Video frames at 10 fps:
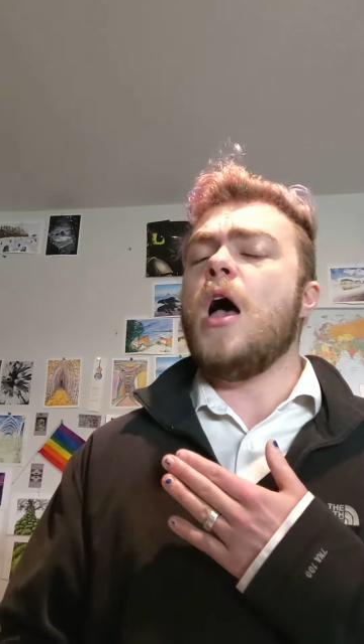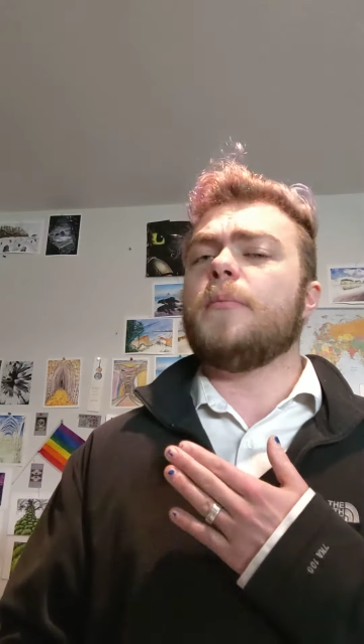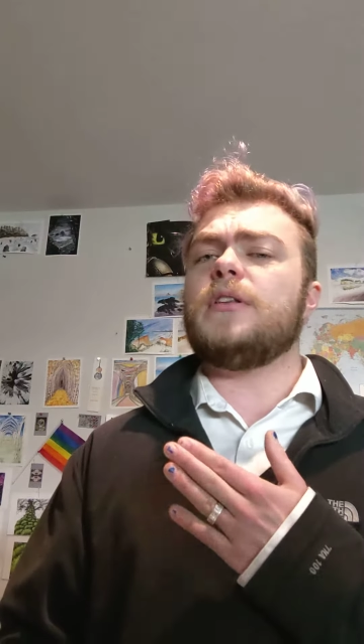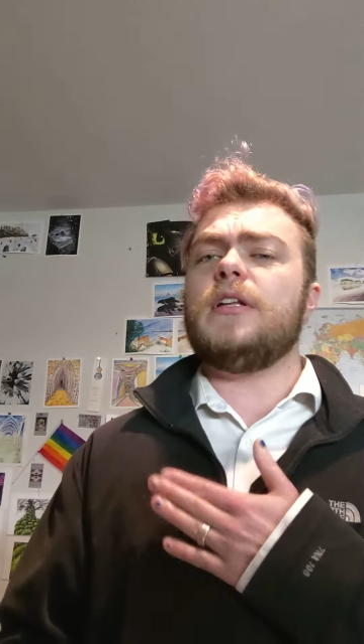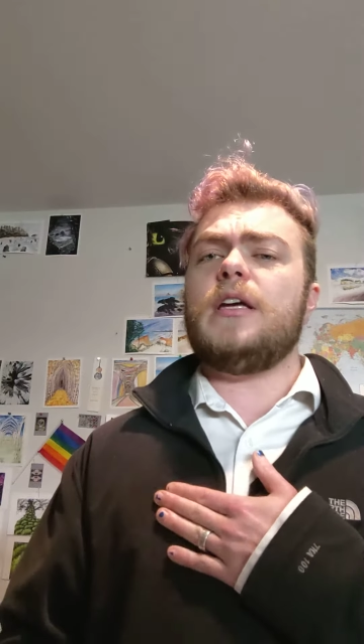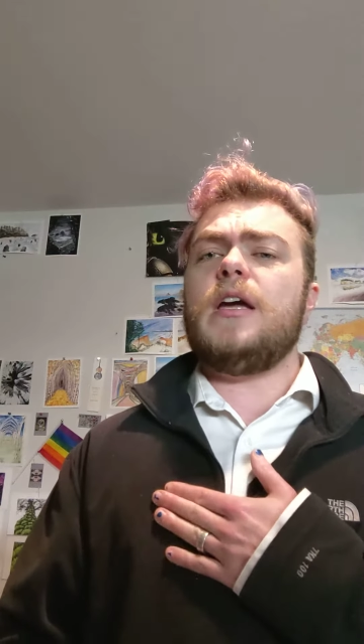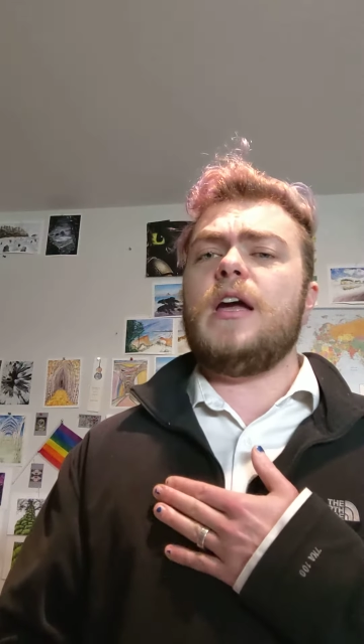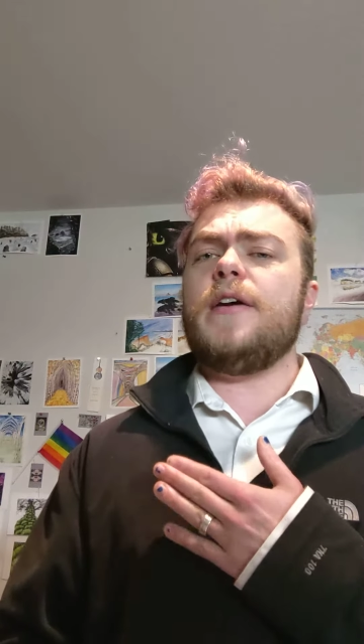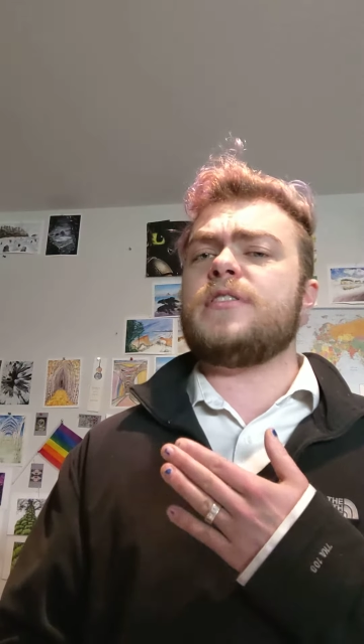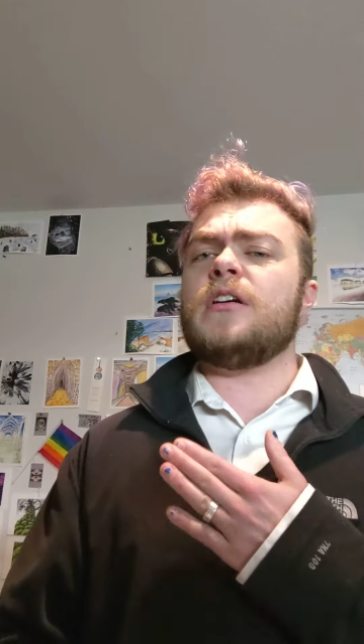but
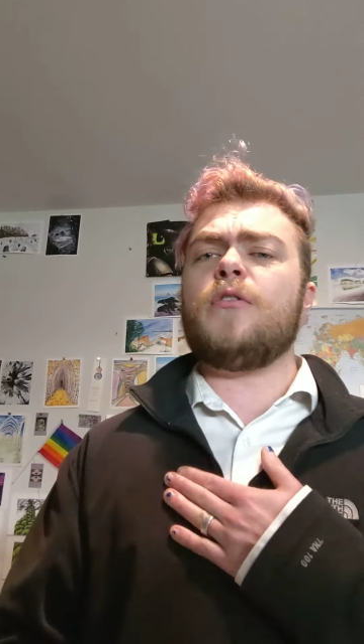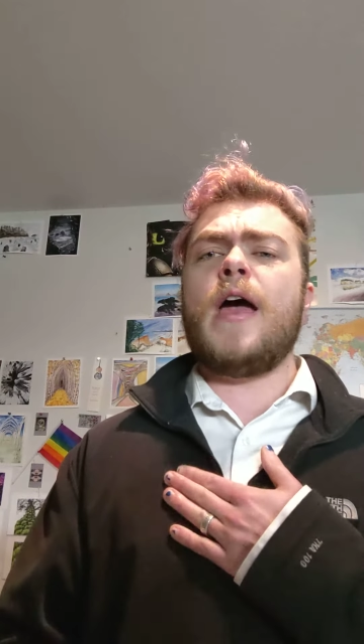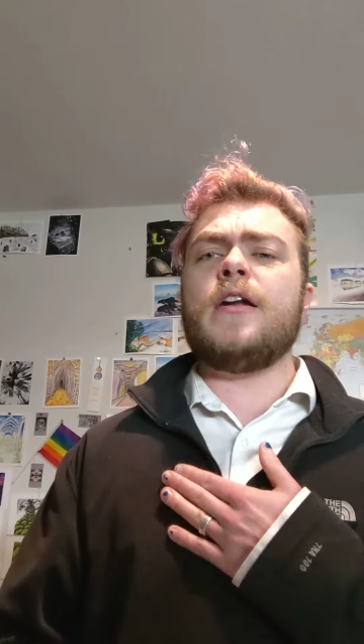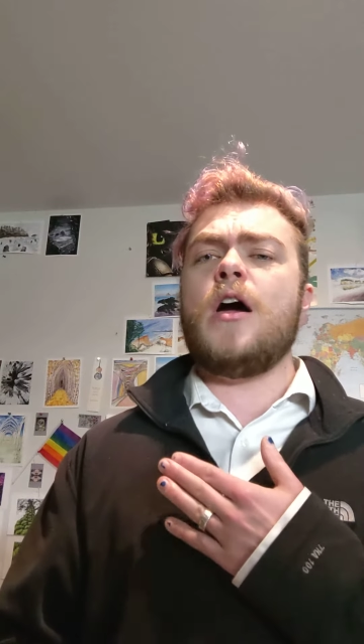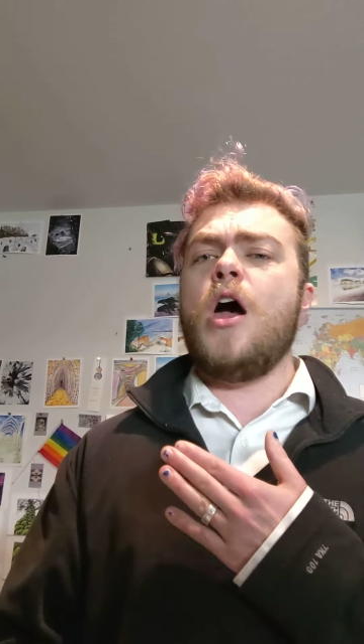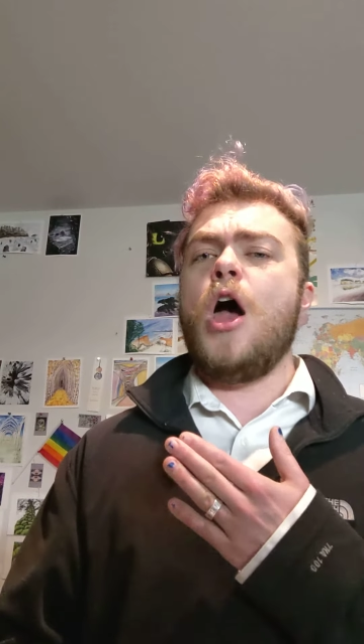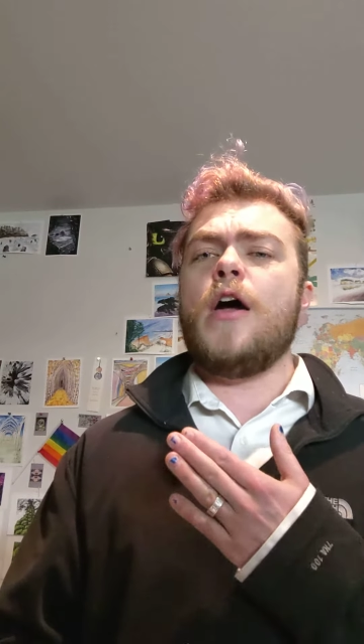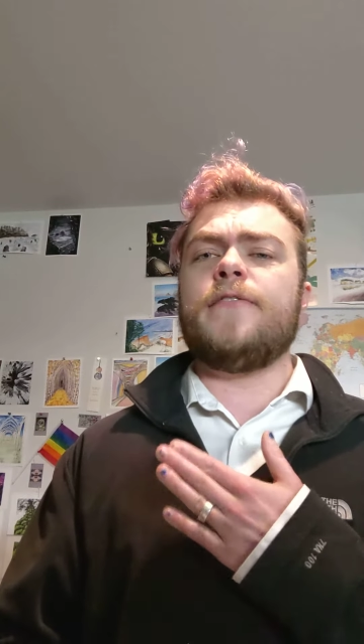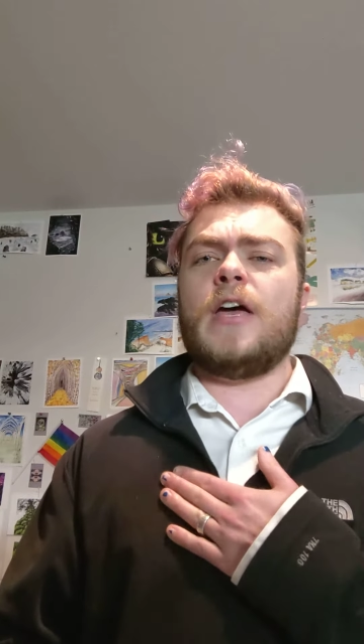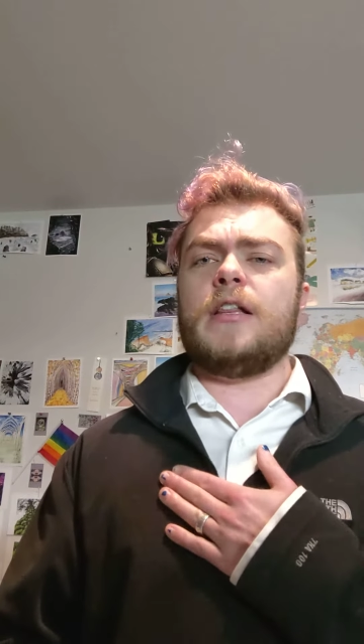leaves the
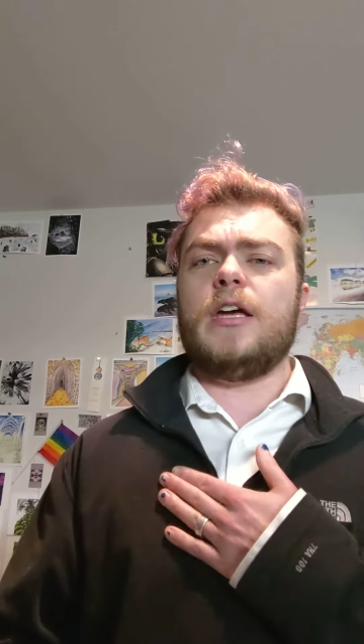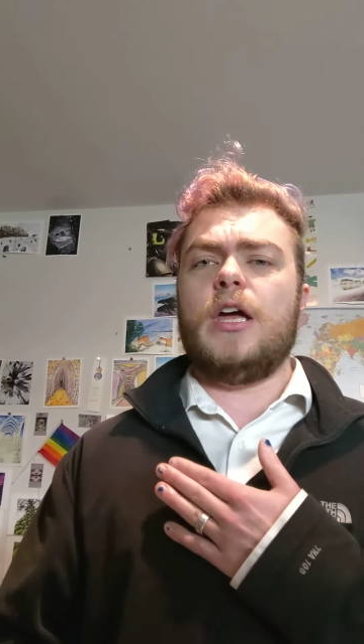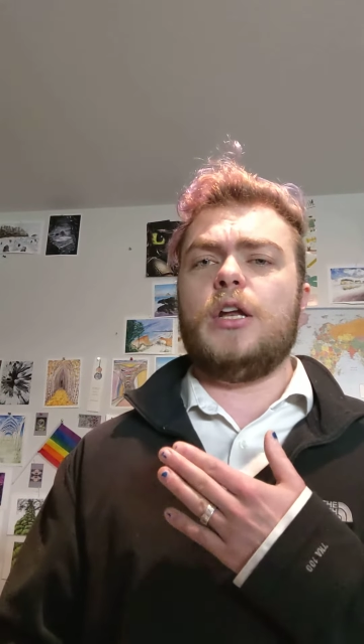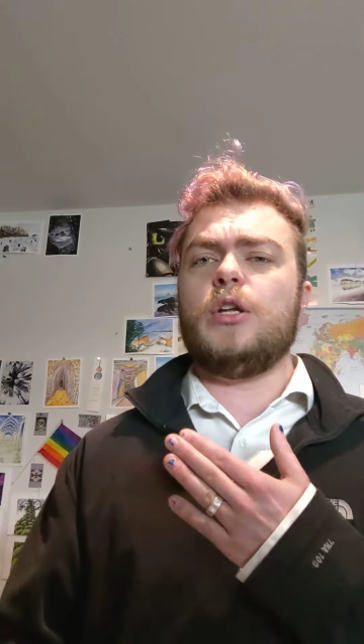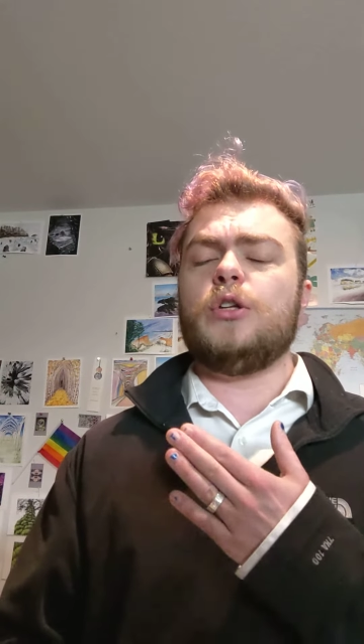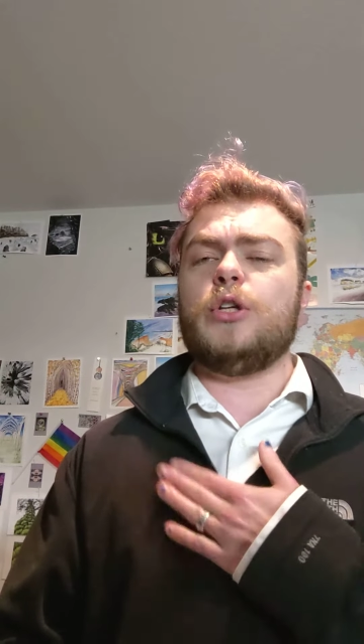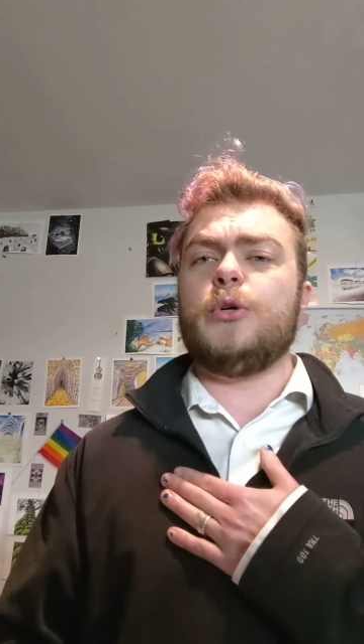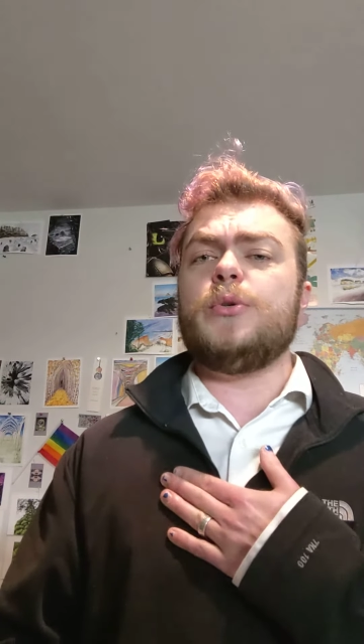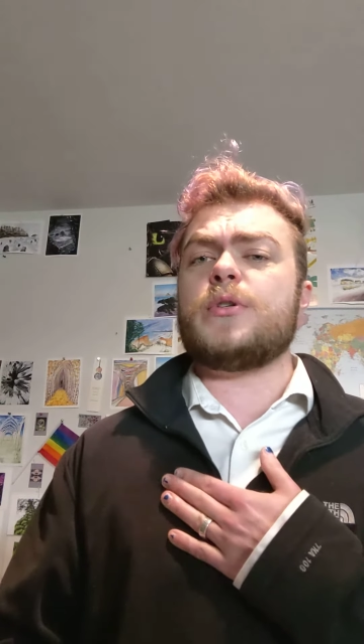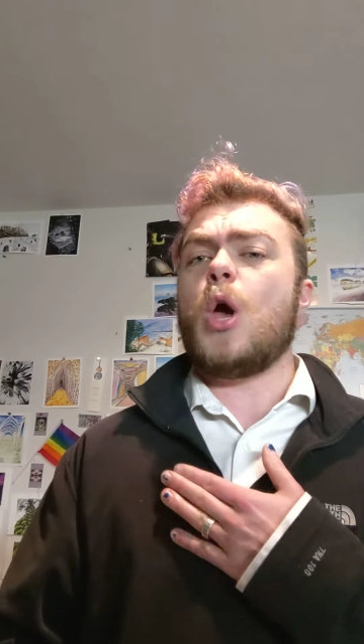greater villain
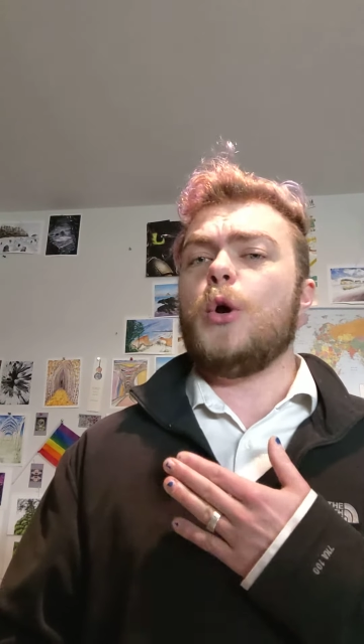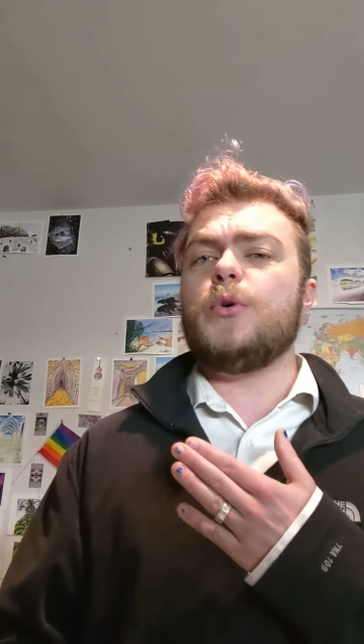loose